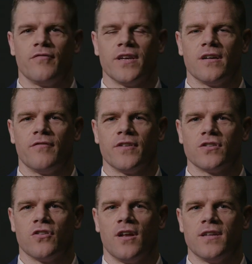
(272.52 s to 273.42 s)
I think I
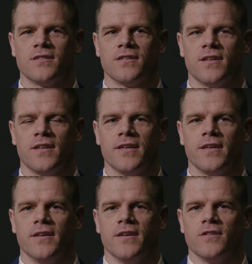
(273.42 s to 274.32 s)
think stylistically,
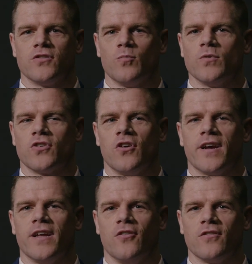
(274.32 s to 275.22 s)
someone's got to
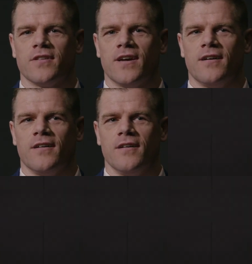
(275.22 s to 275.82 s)
get knocked out.